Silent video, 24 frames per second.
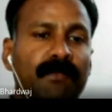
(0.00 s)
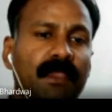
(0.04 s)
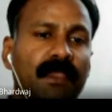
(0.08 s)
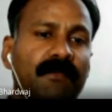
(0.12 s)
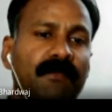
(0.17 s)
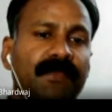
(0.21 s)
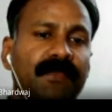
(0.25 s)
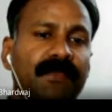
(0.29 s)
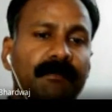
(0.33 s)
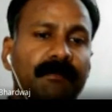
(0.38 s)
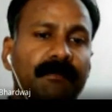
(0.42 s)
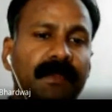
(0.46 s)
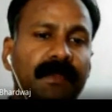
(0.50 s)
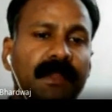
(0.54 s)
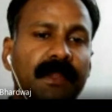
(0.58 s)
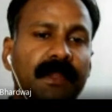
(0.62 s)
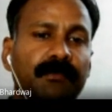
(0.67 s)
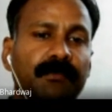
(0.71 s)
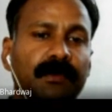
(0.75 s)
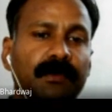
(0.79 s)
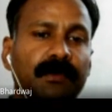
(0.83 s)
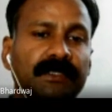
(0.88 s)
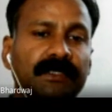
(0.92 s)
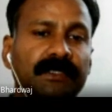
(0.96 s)
If the
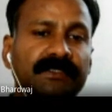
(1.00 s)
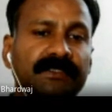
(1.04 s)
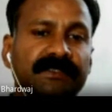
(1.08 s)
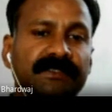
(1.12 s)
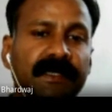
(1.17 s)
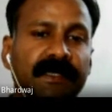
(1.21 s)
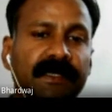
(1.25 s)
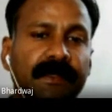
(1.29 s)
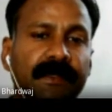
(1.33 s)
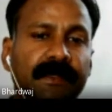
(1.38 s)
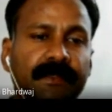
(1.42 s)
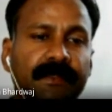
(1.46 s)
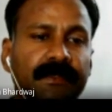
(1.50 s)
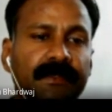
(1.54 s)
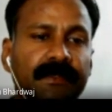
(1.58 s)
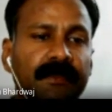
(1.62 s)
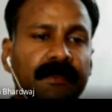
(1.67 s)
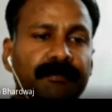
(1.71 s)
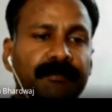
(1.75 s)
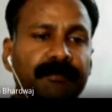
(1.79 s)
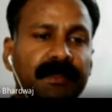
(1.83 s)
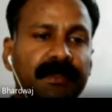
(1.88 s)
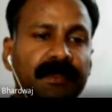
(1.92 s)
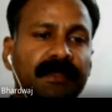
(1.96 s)
applied voltage is greater
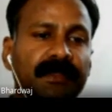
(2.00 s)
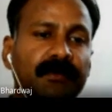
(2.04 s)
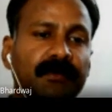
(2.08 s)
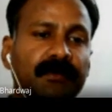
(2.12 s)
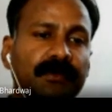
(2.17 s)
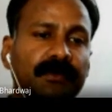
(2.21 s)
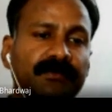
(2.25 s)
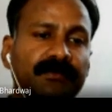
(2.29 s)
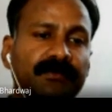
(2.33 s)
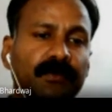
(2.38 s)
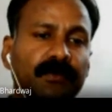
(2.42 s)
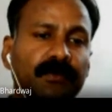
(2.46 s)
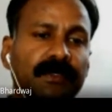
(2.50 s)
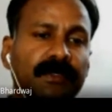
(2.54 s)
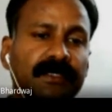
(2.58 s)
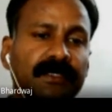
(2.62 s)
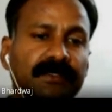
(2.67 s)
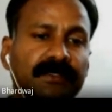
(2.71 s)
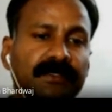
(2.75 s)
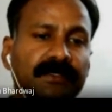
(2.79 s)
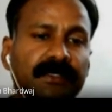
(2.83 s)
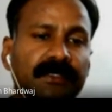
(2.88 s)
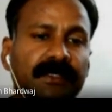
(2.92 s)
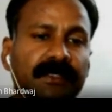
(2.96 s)
than the peak inverse
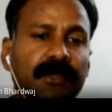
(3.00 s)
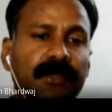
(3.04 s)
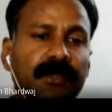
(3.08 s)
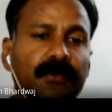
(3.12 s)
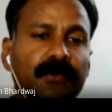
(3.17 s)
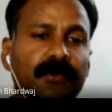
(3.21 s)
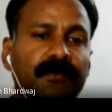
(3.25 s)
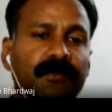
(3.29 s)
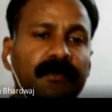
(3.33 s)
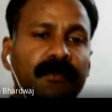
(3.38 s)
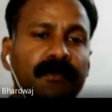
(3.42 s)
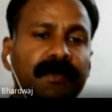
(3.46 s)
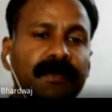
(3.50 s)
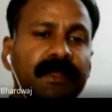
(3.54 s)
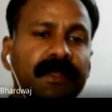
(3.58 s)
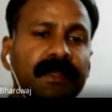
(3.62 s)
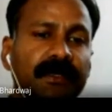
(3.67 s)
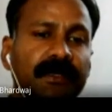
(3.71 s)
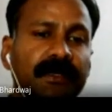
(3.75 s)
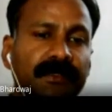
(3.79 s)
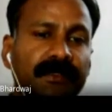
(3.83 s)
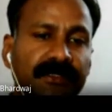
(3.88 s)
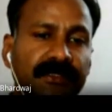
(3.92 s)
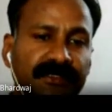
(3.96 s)
voltage, the diode will
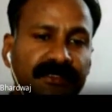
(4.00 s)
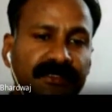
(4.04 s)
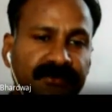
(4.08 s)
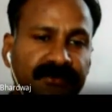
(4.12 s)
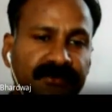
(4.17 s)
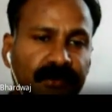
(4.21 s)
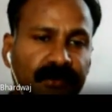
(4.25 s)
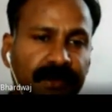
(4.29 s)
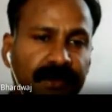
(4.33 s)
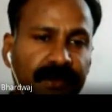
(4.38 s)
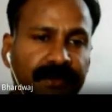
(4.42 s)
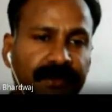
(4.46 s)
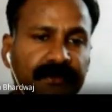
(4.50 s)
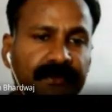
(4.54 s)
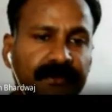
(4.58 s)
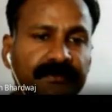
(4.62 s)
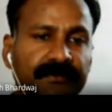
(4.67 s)
be destroyed.